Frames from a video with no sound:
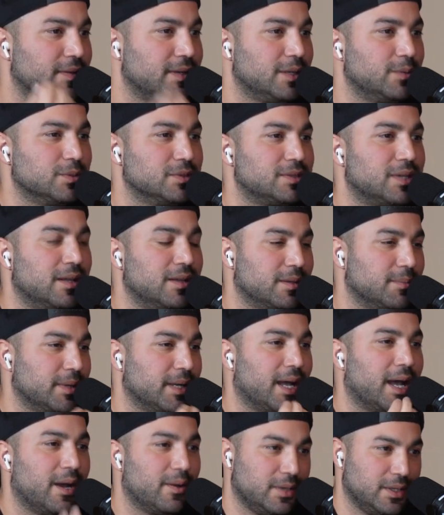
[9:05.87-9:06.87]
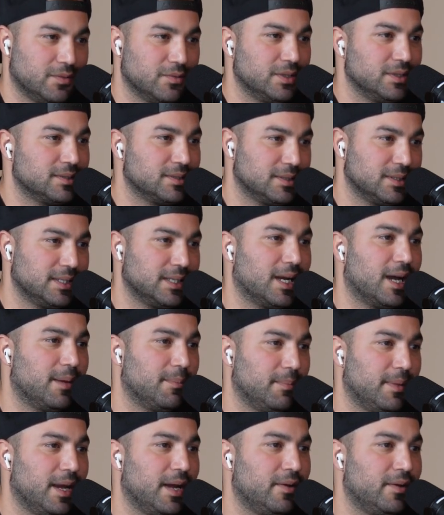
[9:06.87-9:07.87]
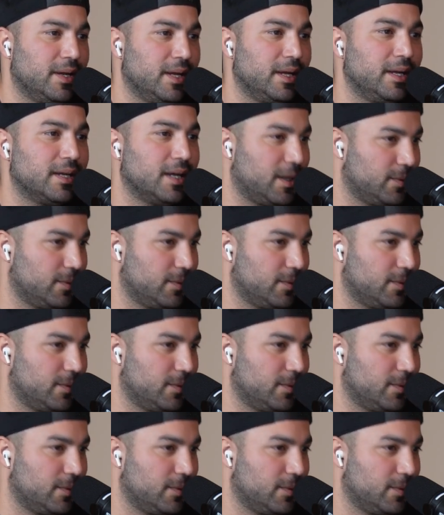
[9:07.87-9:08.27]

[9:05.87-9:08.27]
And he was telling me how he recently got married.